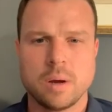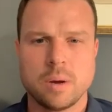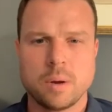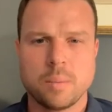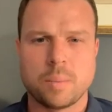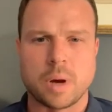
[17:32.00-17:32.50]

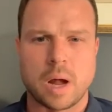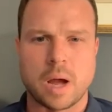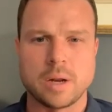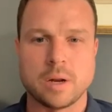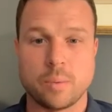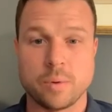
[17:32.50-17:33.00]
But I
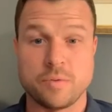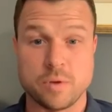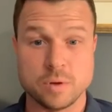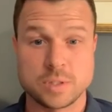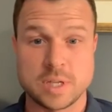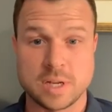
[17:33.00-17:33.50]
know we've
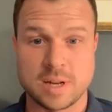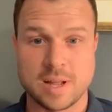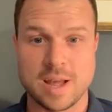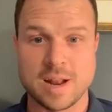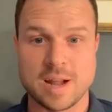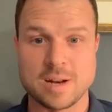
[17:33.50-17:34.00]
used it,
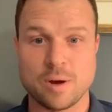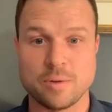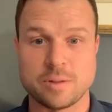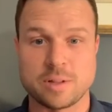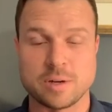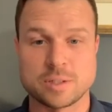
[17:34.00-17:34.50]
and I know that
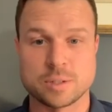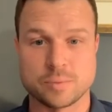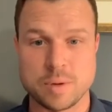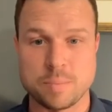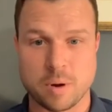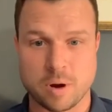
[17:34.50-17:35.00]
there's three
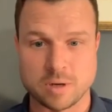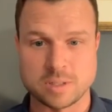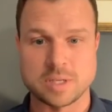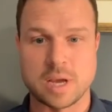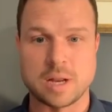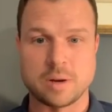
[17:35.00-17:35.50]
parts,
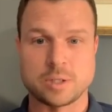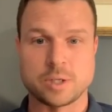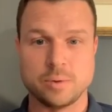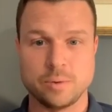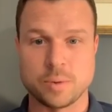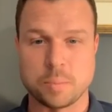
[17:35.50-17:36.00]
and
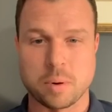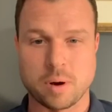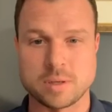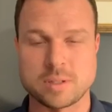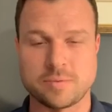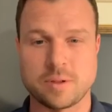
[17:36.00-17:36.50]
two of the
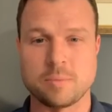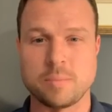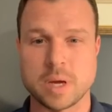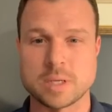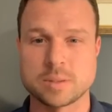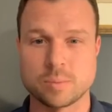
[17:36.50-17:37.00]
parts, if they're
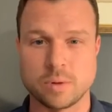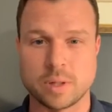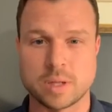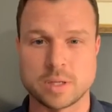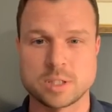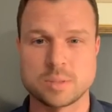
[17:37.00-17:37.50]
mixed, will like
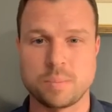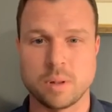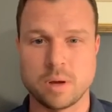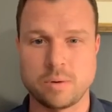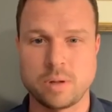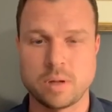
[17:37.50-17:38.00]

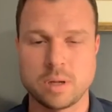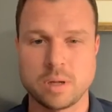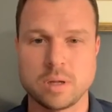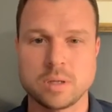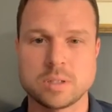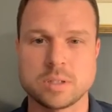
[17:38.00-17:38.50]
explode.
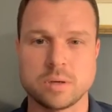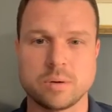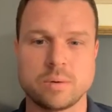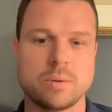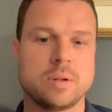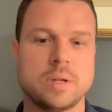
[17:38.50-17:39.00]

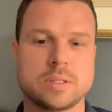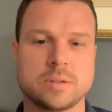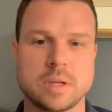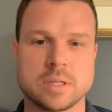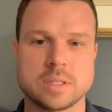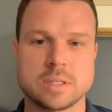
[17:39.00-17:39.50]
So it's
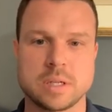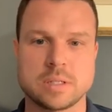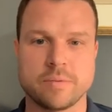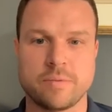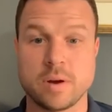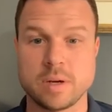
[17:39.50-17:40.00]
it's it's a
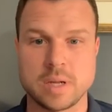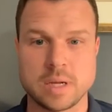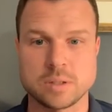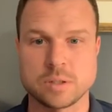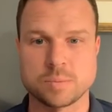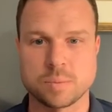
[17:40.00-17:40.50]
very
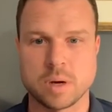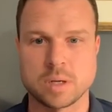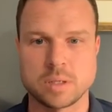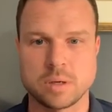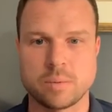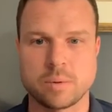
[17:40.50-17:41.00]
dangerous product. You
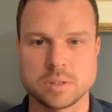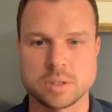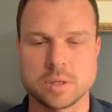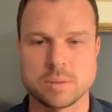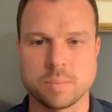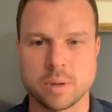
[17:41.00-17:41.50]
don't want to just
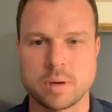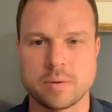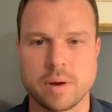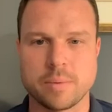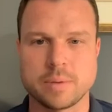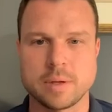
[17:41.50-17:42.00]
like play
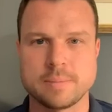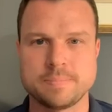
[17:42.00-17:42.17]
around with it,